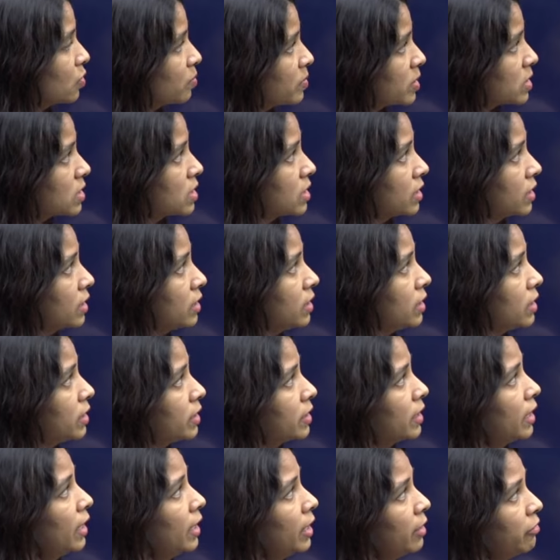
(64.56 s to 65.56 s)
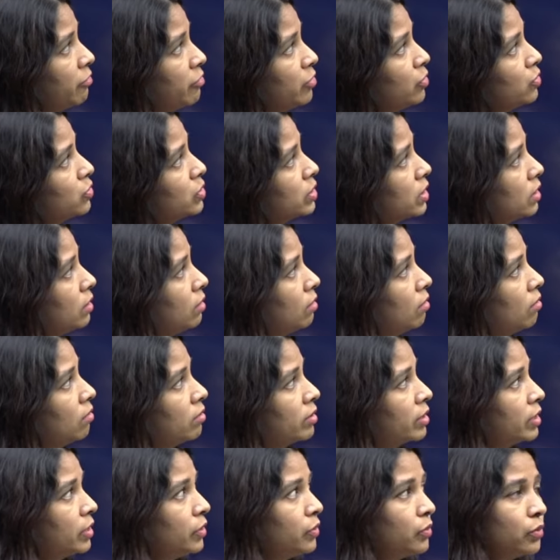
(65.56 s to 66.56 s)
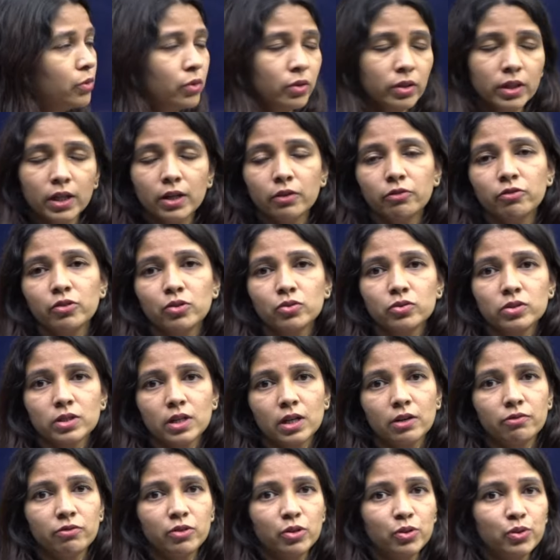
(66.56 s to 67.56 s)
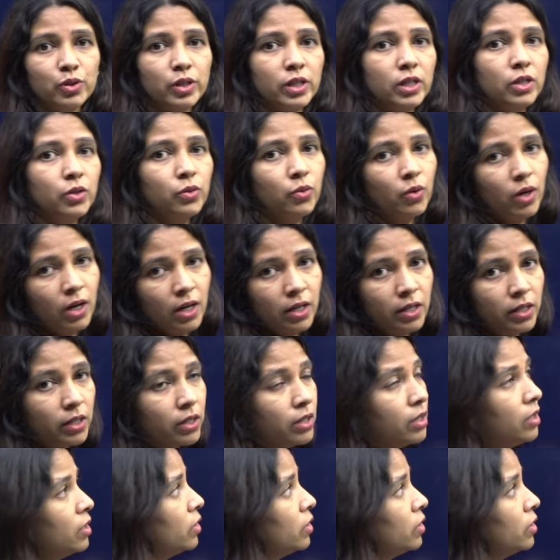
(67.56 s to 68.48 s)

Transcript: no mistake in it. And future, already you know that, future, F U T U R E.